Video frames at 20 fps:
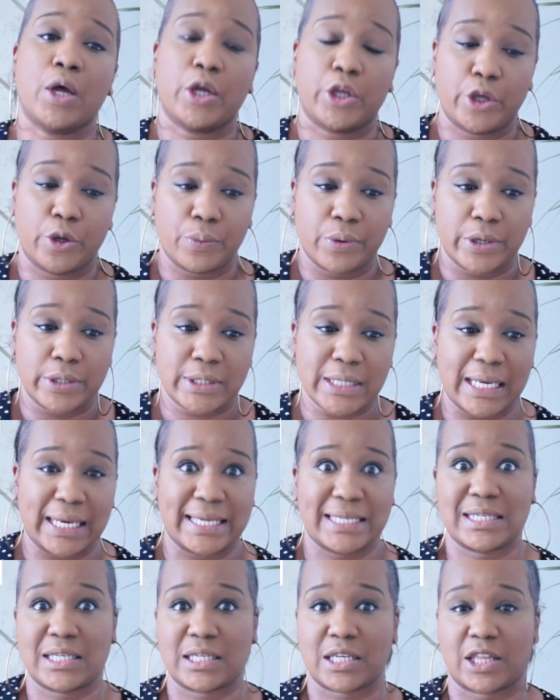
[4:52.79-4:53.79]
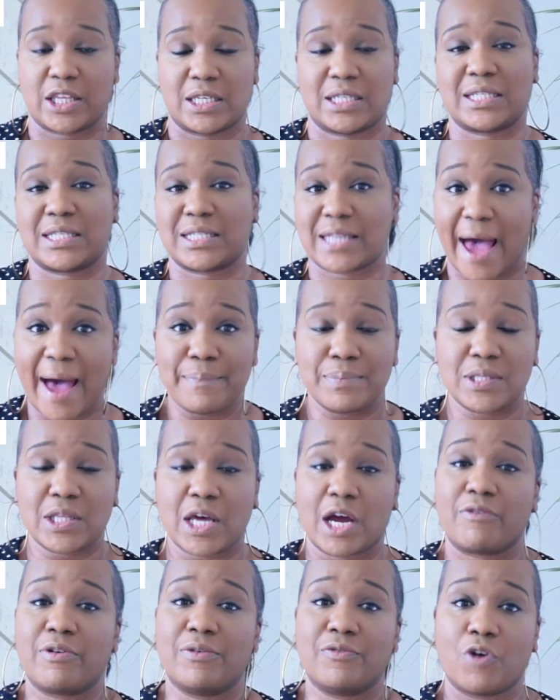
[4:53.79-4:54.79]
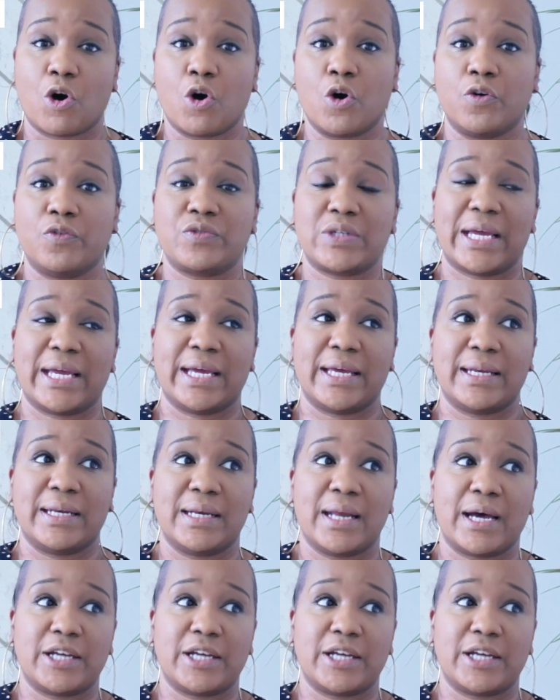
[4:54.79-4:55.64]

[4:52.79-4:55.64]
you would list the steps that are involved in